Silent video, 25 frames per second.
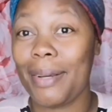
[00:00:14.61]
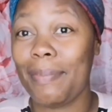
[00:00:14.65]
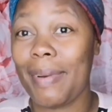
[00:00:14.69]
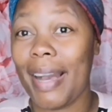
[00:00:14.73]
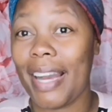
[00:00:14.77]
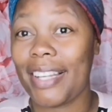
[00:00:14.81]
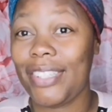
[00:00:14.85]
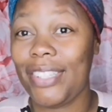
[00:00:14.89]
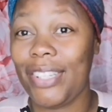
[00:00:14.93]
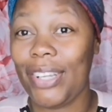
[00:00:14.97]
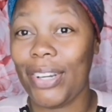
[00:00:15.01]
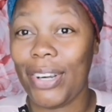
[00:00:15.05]

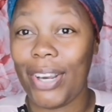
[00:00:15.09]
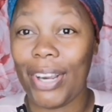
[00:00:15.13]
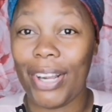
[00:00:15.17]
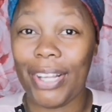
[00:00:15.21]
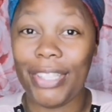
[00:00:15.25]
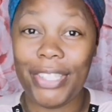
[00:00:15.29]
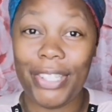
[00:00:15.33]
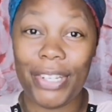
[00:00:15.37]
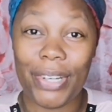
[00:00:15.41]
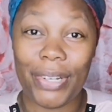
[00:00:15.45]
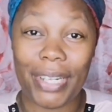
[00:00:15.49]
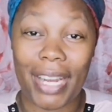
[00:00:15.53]
welcome back to your
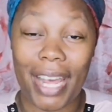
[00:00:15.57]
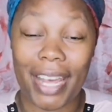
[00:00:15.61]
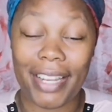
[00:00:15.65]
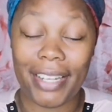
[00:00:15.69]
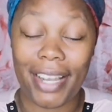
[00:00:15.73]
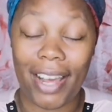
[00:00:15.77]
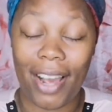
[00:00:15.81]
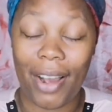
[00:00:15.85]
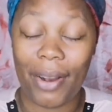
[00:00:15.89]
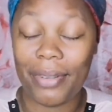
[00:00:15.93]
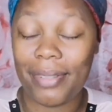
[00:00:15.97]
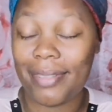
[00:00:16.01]
girl Tiona
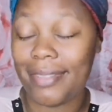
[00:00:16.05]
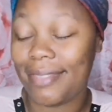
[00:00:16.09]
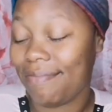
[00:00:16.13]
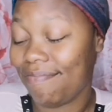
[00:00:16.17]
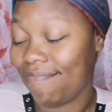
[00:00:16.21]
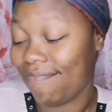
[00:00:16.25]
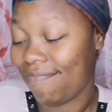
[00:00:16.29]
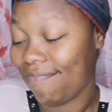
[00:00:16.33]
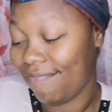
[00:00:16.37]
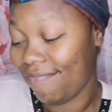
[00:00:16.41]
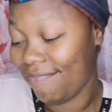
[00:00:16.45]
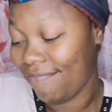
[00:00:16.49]
in the
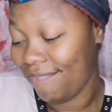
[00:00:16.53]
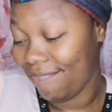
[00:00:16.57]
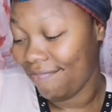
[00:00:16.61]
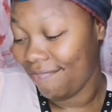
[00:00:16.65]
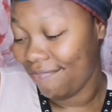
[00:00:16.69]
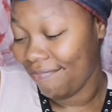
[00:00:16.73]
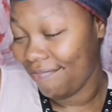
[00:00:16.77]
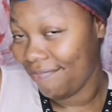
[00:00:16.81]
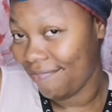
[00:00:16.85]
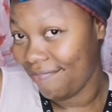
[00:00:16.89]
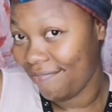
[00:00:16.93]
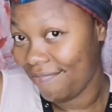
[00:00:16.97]
house.
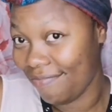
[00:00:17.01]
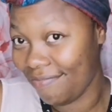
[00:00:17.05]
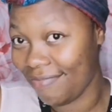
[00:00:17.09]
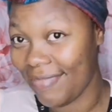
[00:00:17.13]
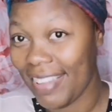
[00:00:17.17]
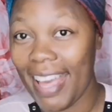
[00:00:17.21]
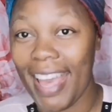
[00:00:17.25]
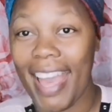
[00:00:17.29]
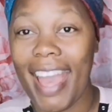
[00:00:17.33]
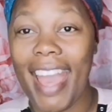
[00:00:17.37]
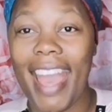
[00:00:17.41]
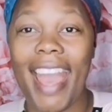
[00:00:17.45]

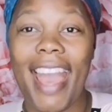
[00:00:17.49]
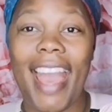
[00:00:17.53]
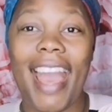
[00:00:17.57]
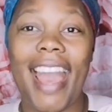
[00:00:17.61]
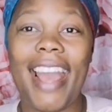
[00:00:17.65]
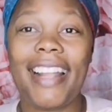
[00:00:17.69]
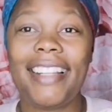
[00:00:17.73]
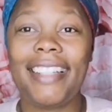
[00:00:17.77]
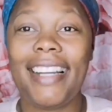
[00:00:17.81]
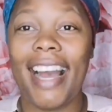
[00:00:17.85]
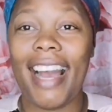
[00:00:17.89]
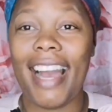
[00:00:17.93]

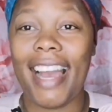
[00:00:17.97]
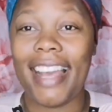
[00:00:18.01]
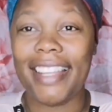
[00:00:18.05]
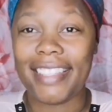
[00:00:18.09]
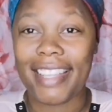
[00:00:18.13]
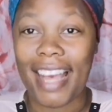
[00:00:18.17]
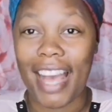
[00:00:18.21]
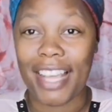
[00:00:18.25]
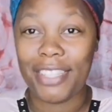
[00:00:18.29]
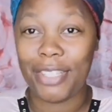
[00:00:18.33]
And guys,